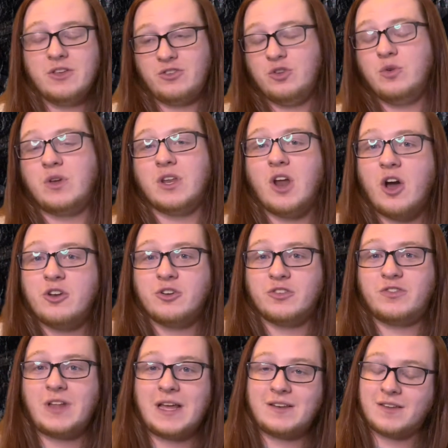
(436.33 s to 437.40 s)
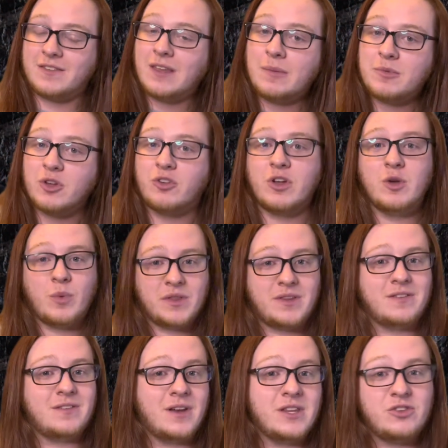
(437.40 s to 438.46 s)
so you can understand to some degree what the
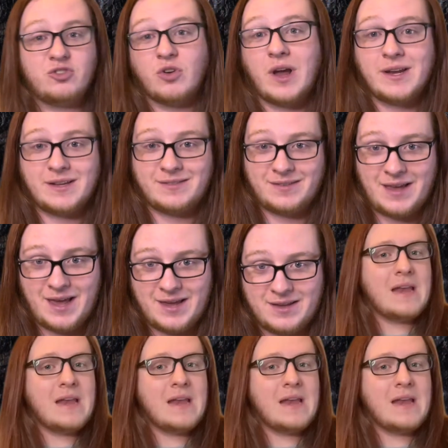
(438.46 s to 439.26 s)
study's trying to say.